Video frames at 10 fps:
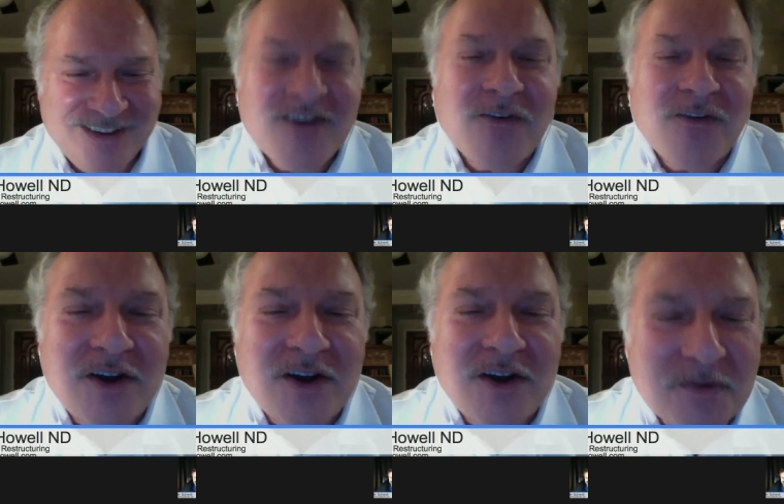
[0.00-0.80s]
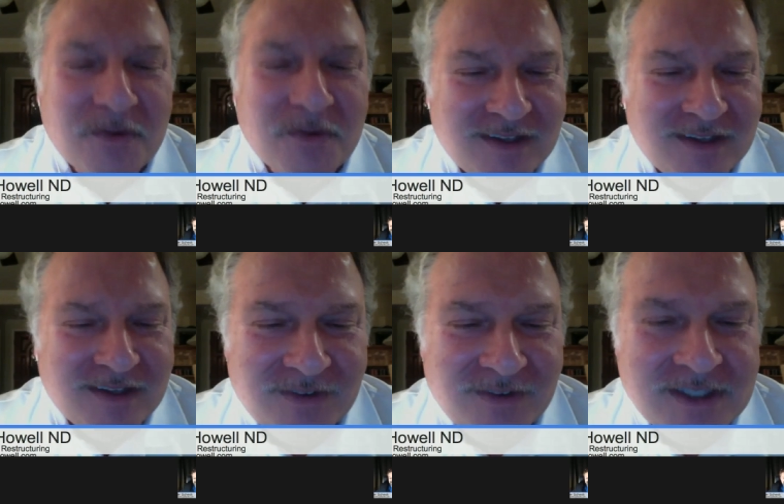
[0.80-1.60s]
Where are you?
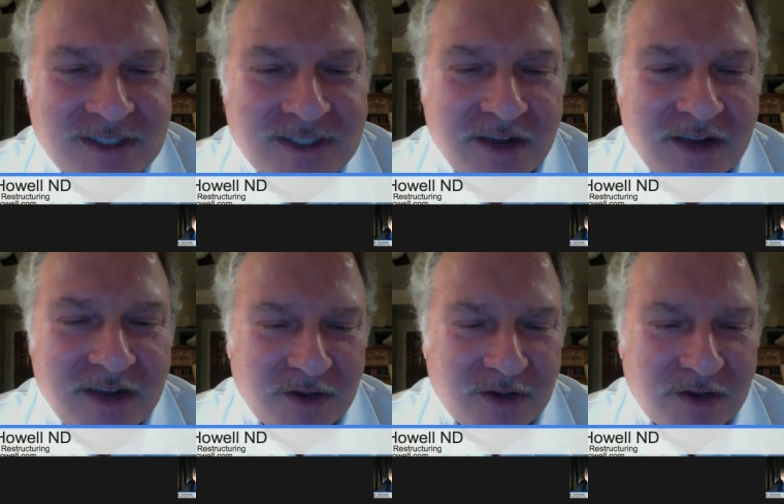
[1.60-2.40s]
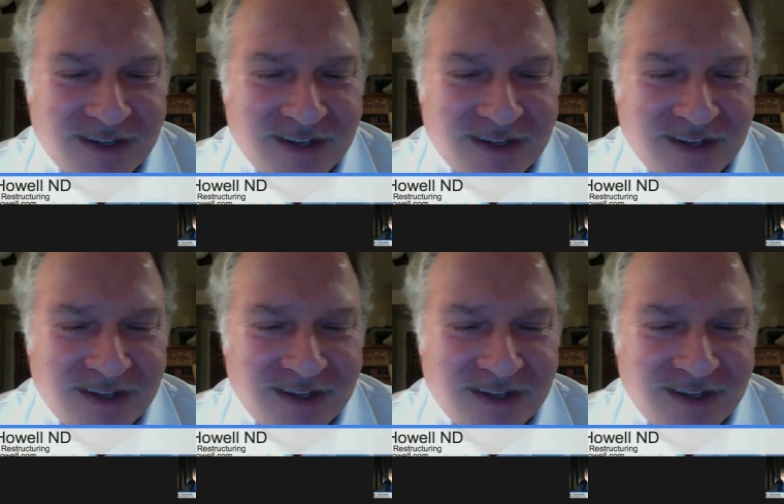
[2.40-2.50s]
What city are you in?